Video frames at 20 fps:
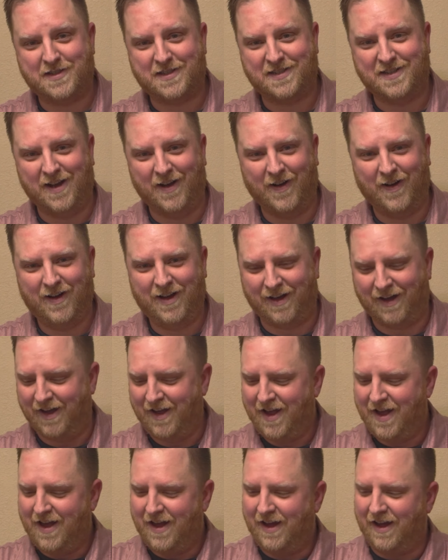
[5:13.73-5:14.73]
so
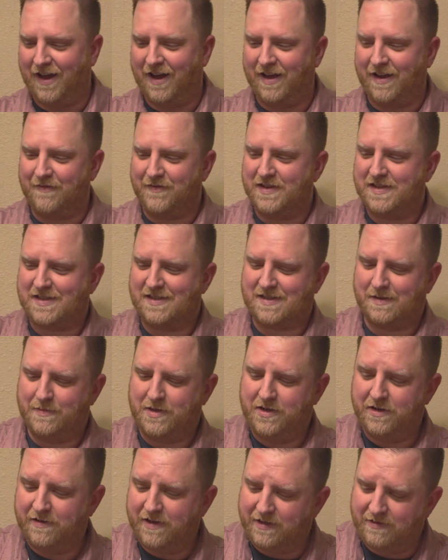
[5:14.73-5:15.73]
uh, if this is
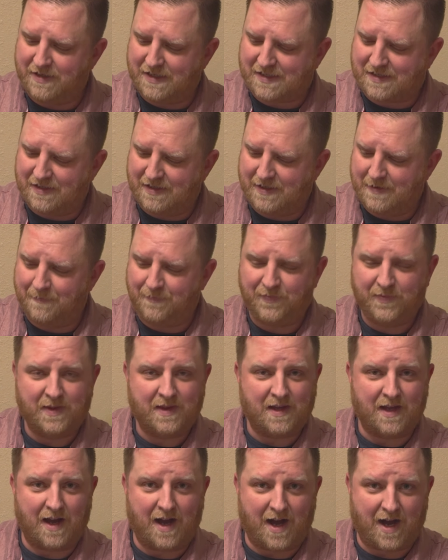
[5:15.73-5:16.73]
something you're interested in,
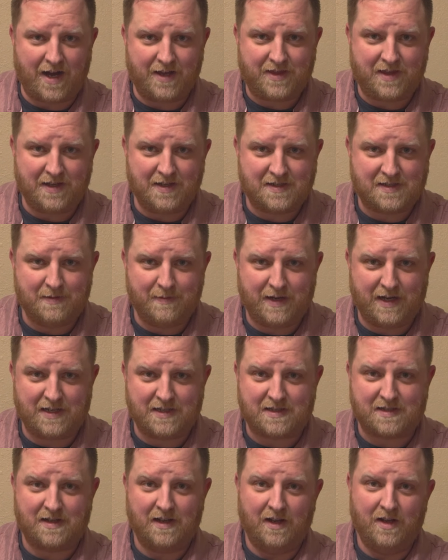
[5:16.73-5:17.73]
I think it's the
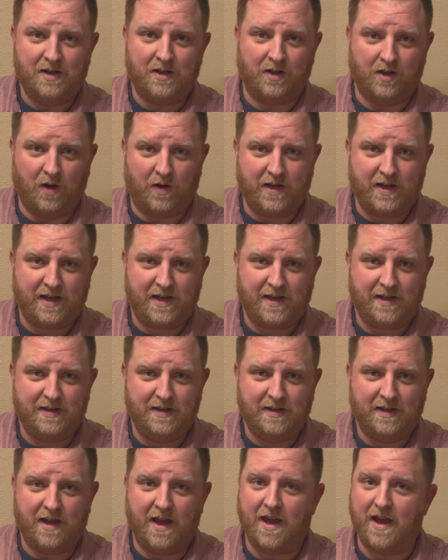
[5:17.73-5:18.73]
best. Go
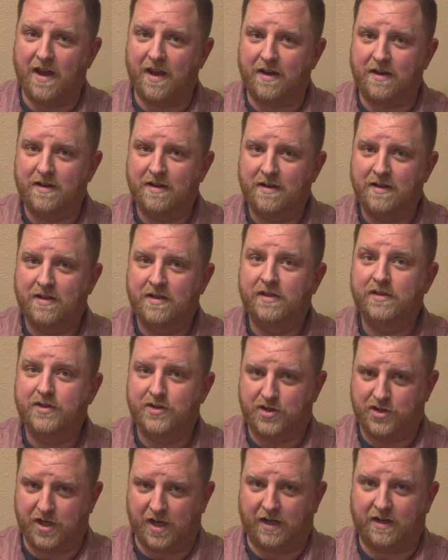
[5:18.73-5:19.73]
ahead, and
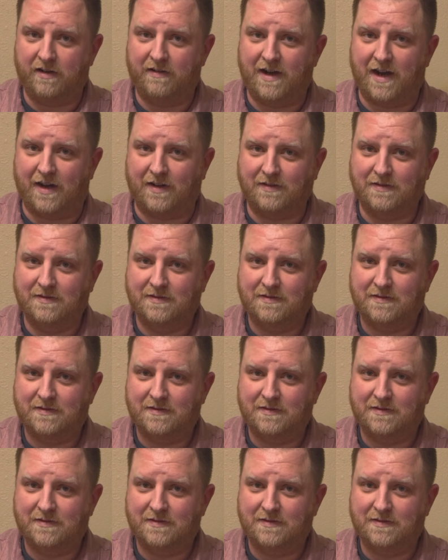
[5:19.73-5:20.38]
check her out.